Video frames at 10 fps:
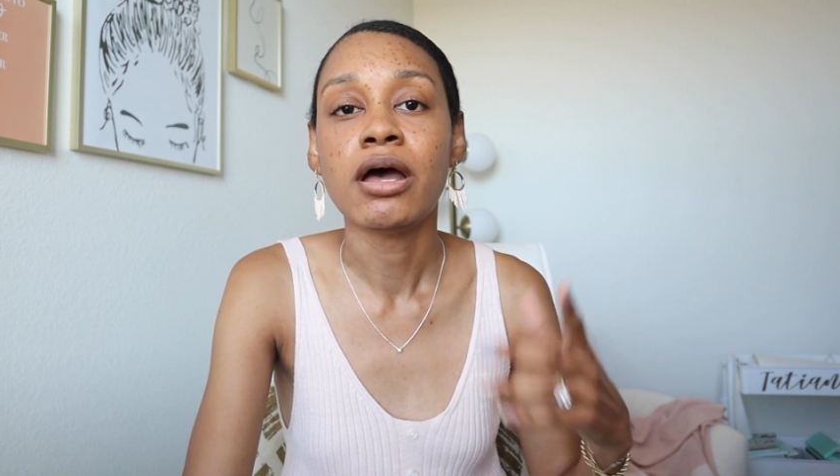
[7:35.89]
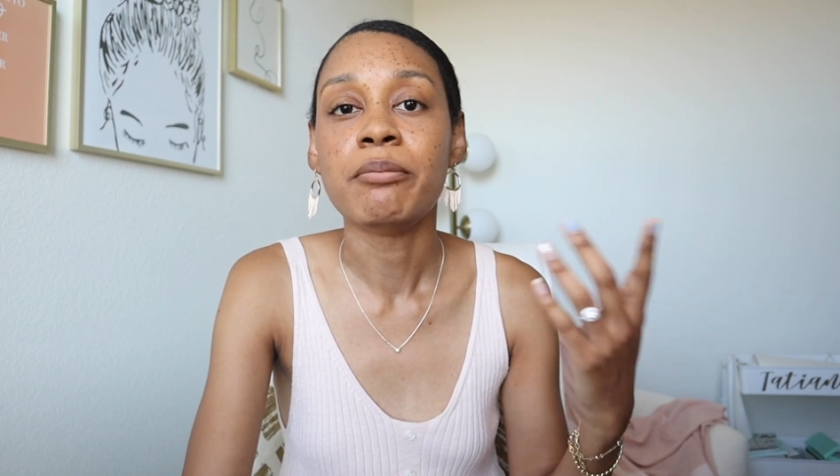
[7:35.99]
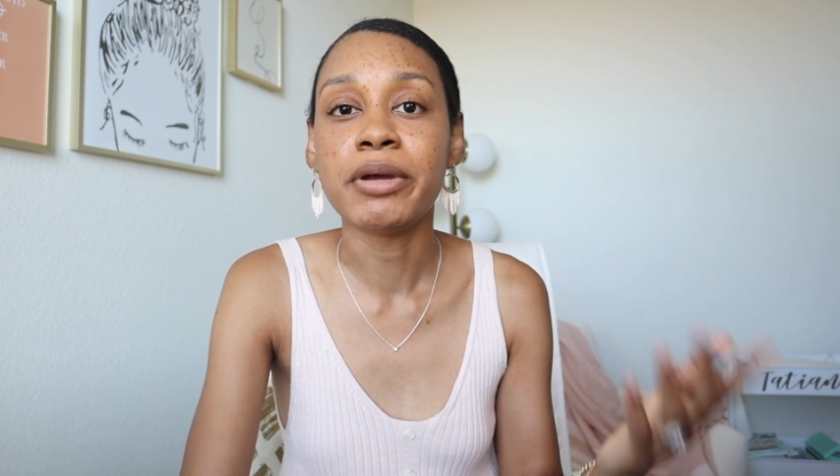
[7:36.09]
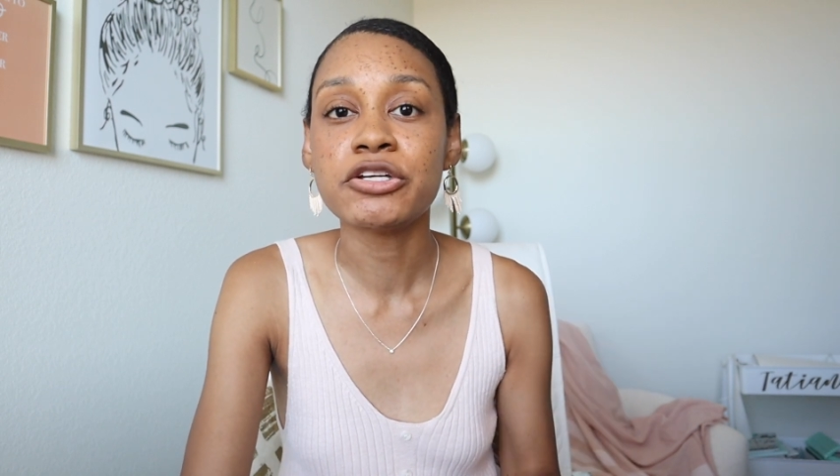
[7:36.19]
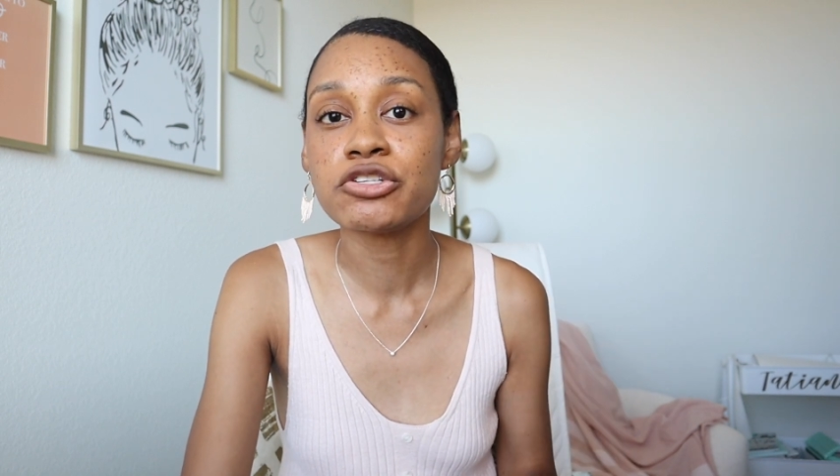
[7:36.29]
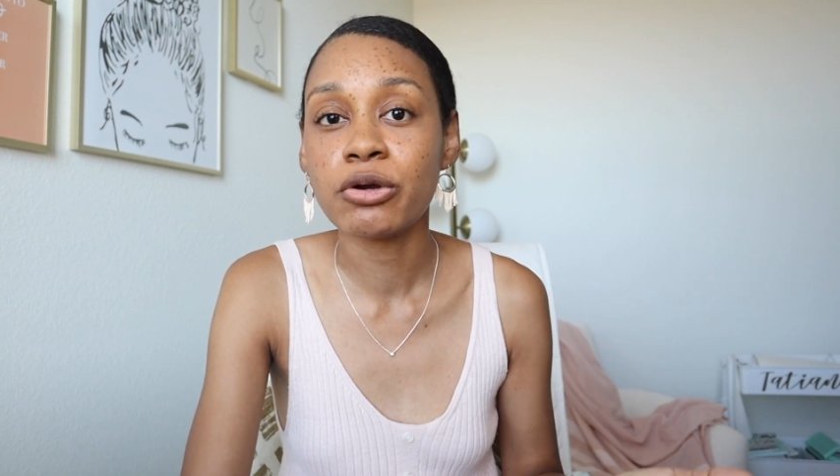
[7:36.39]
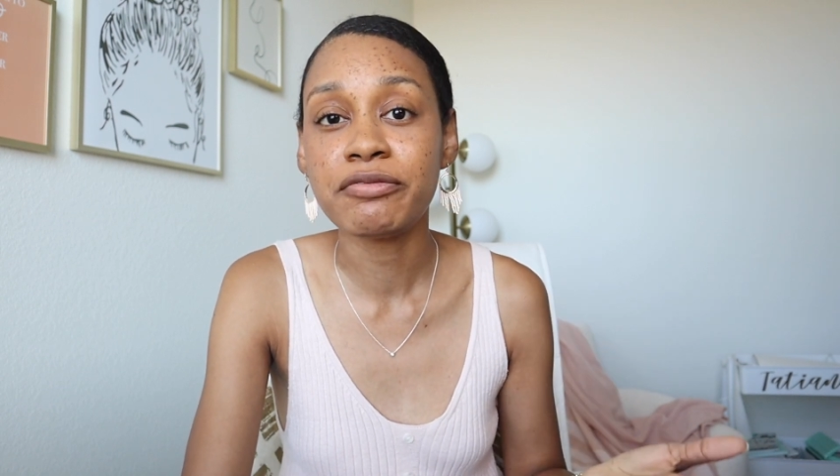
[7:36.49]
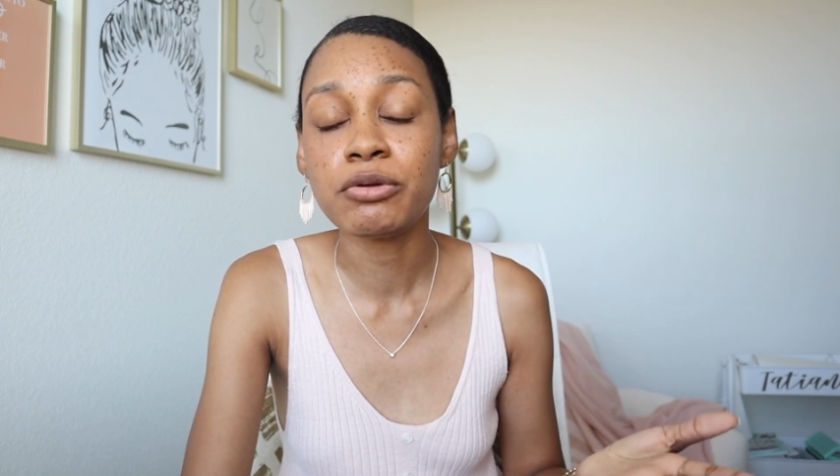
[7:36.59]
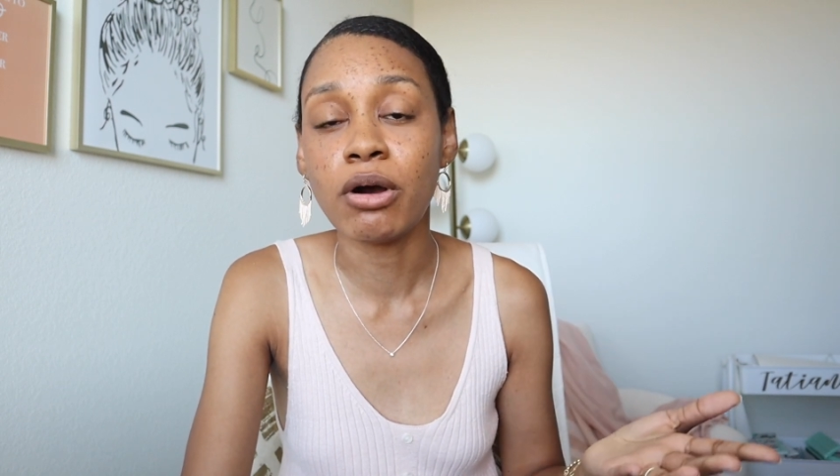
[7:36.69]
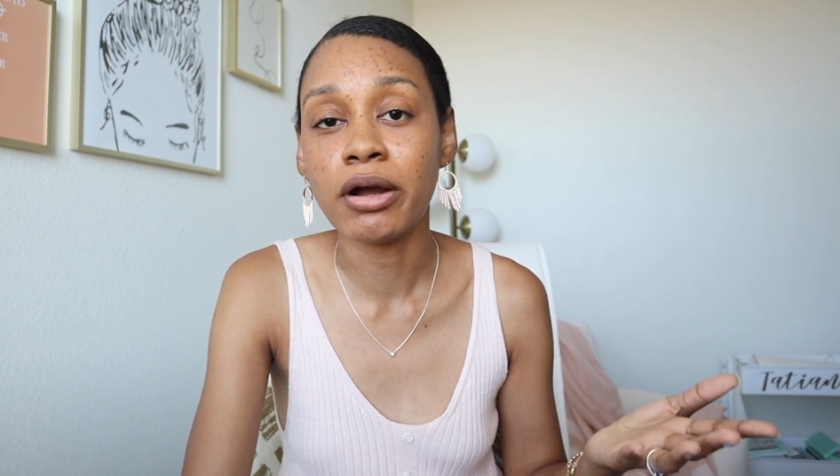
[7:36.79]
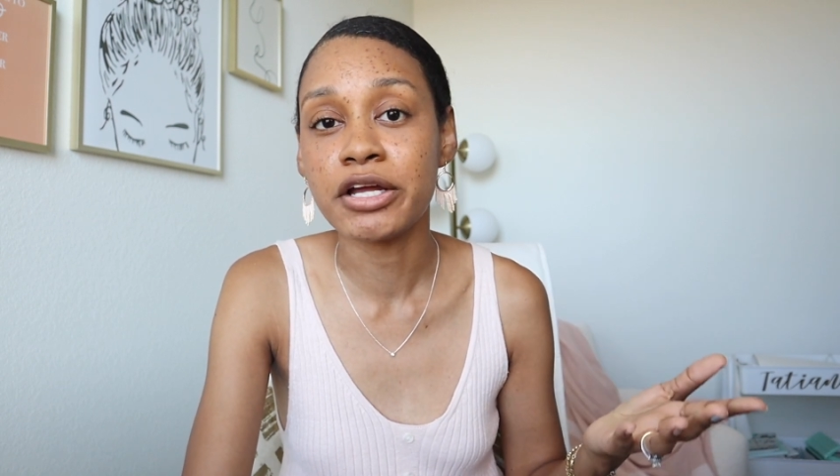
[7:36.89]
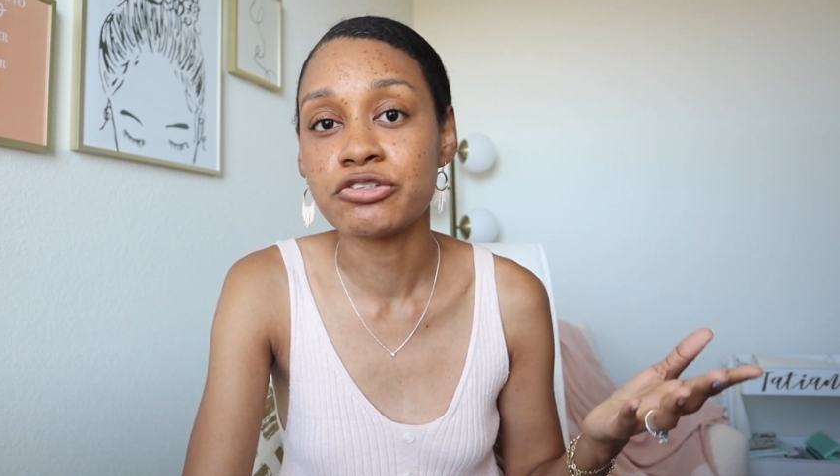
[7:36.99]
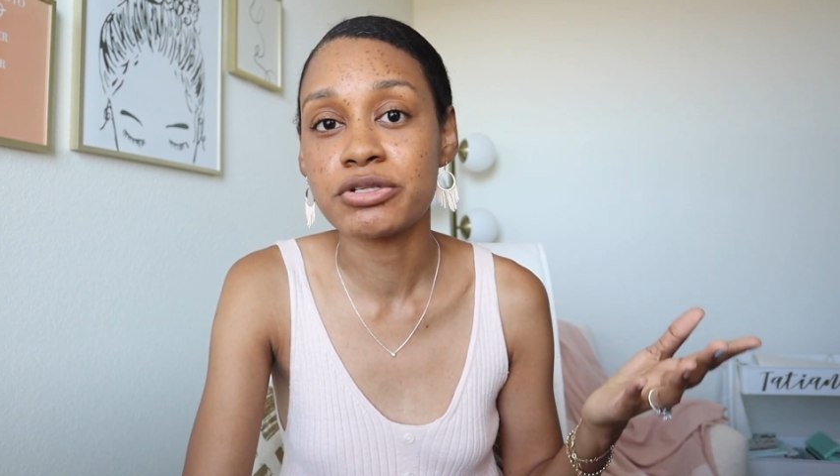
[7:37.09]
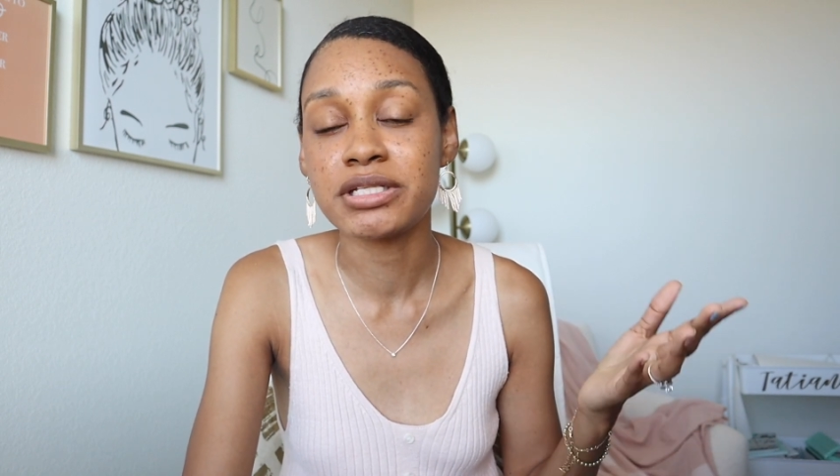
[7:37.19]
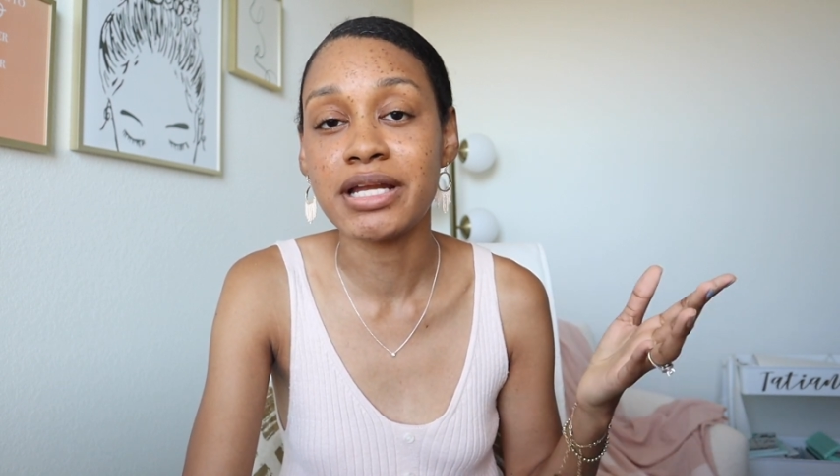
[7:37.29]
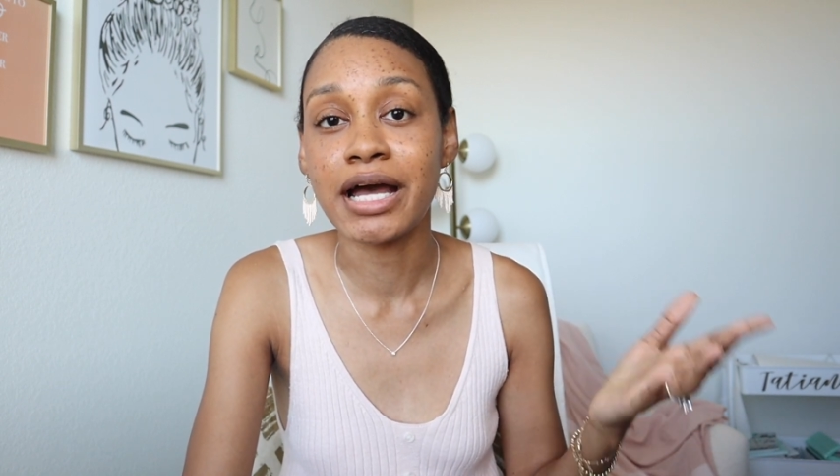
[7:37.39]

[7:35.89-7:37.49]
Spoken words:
Make sure if you are interested,